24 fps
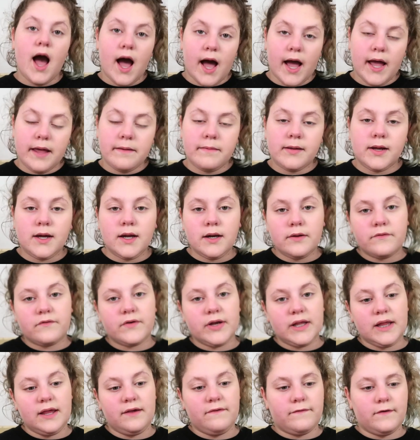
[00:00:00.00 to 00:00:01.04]
I'm gonna
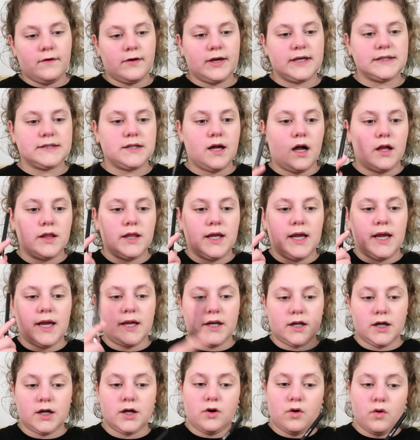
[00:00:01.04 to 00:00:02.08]
really focus on the
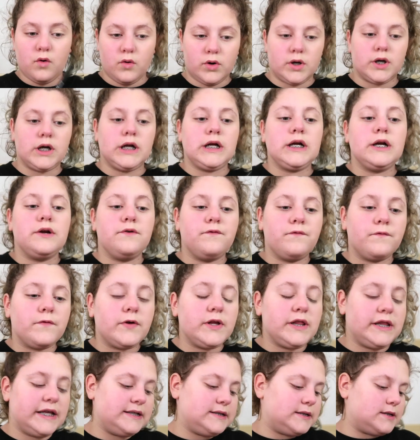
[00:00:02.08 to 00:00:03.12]
inner corner
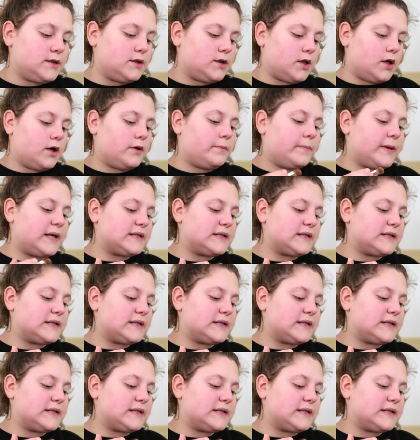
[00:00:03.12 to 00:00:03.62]
for this look,